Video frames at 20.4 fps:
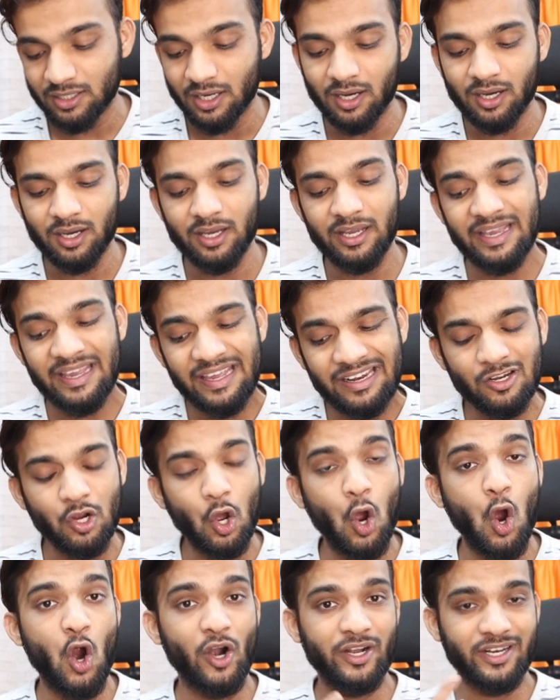the
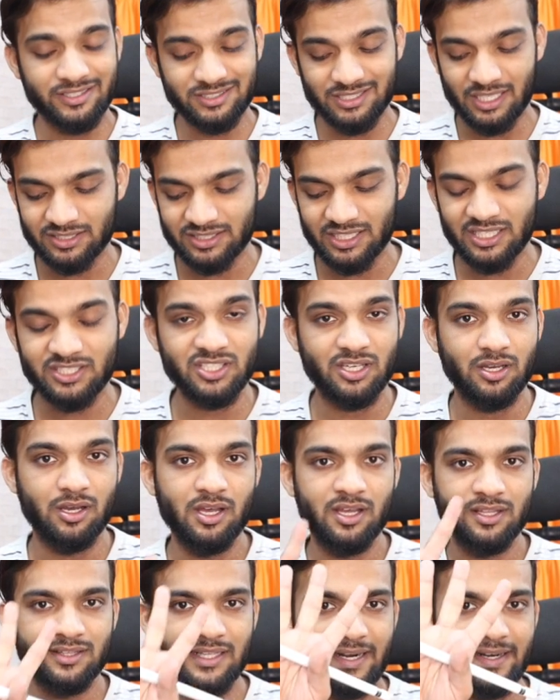in-order successor.
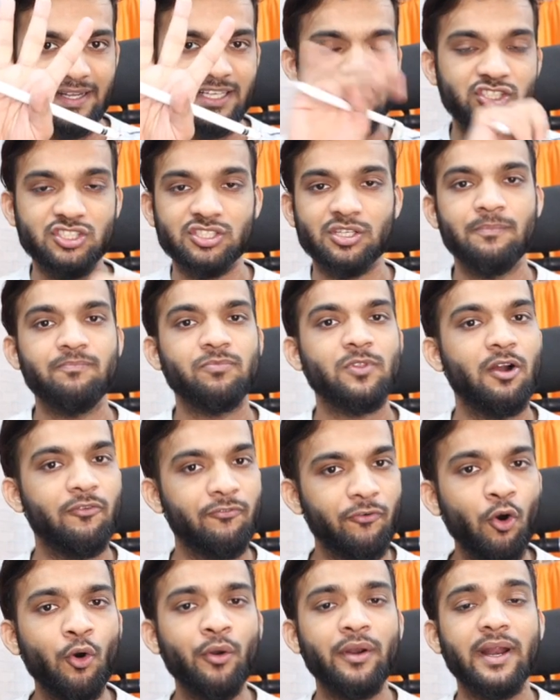That is
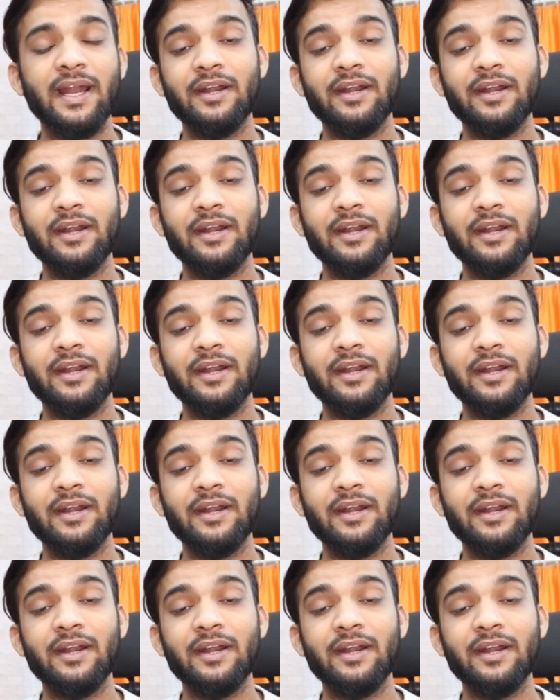4,